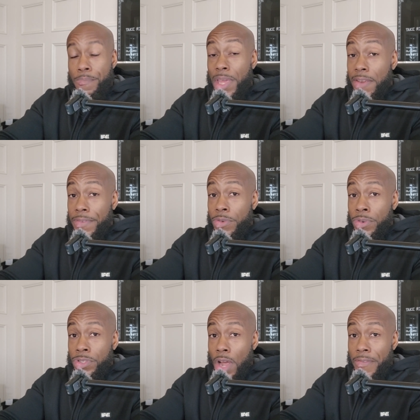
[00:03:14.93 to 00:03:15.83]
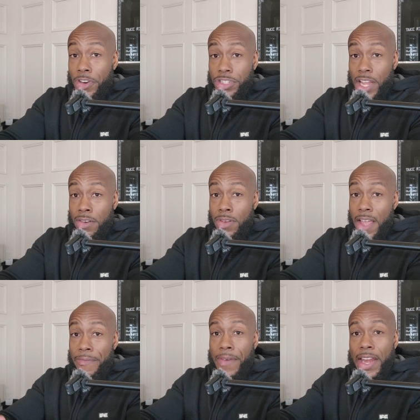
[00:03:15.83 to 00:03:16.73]
Many viewers of our channel
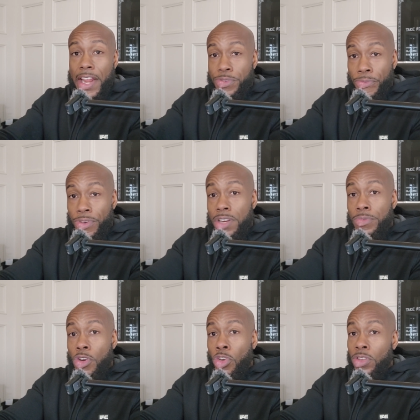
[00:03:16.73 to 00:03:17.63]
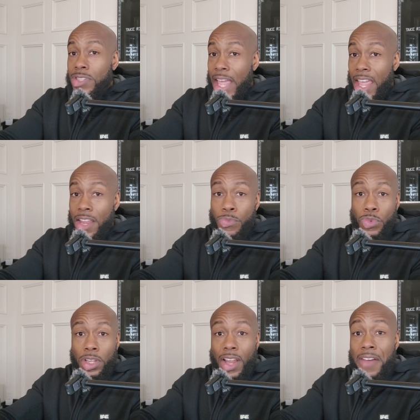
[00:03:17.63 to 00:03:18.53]
have financial freedom goals and
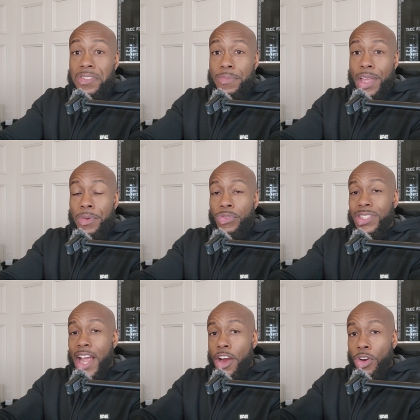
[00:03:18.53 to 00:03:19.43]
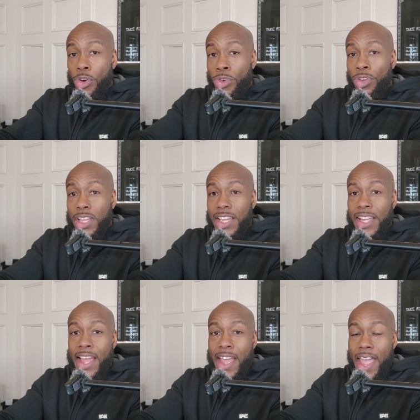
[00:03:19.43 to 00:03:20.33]
would love to be able to retire
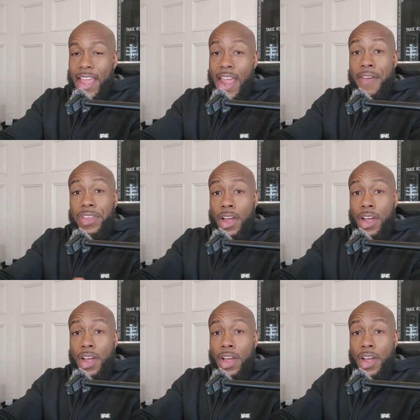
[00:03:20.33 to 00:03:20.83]
early and have the